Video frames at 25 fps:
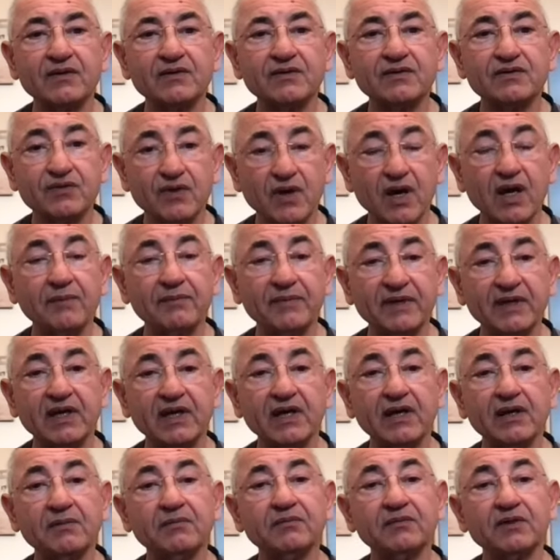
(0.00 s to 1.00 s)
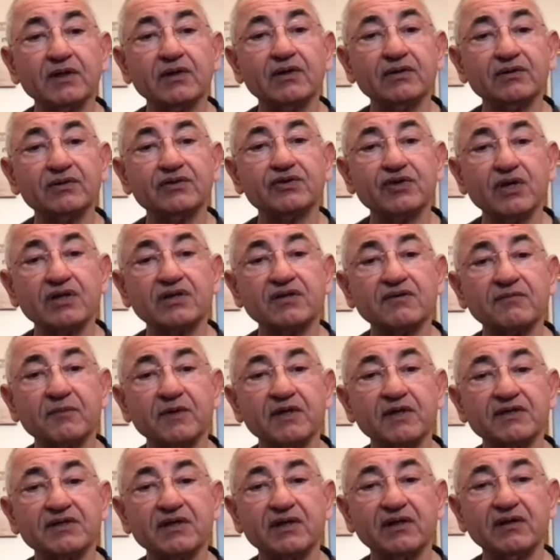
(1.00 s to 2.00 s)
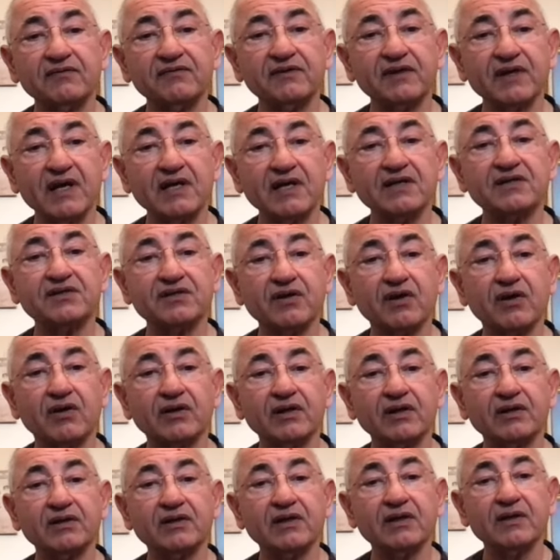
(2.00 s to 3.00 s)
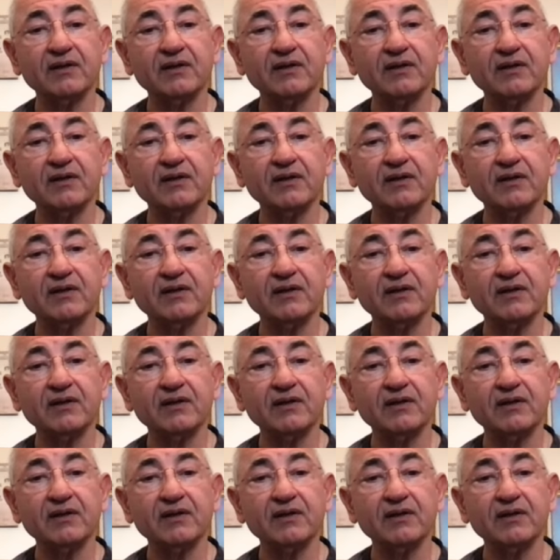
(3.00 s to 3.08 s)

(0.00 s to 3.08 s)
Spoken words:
So I became the good judge of myself, and I started